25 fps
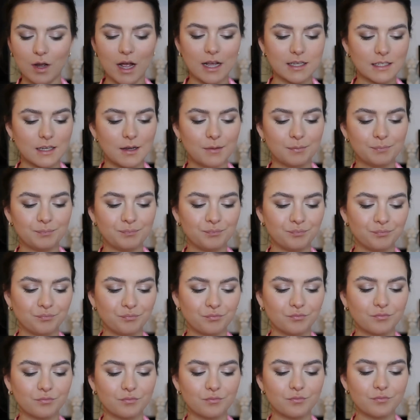Orgasm
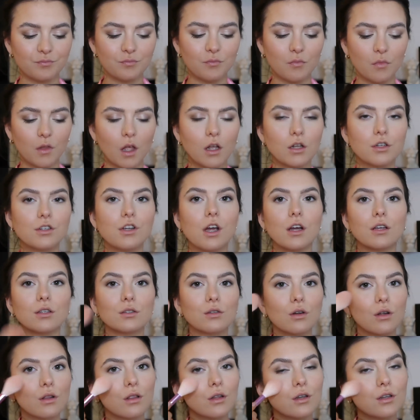
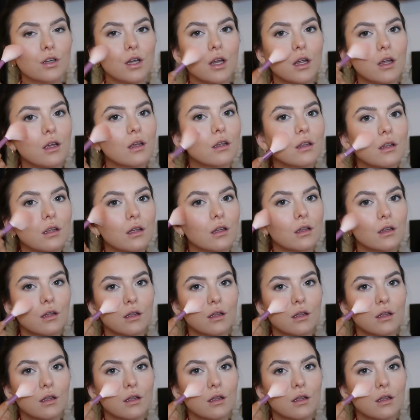just on the cheeks.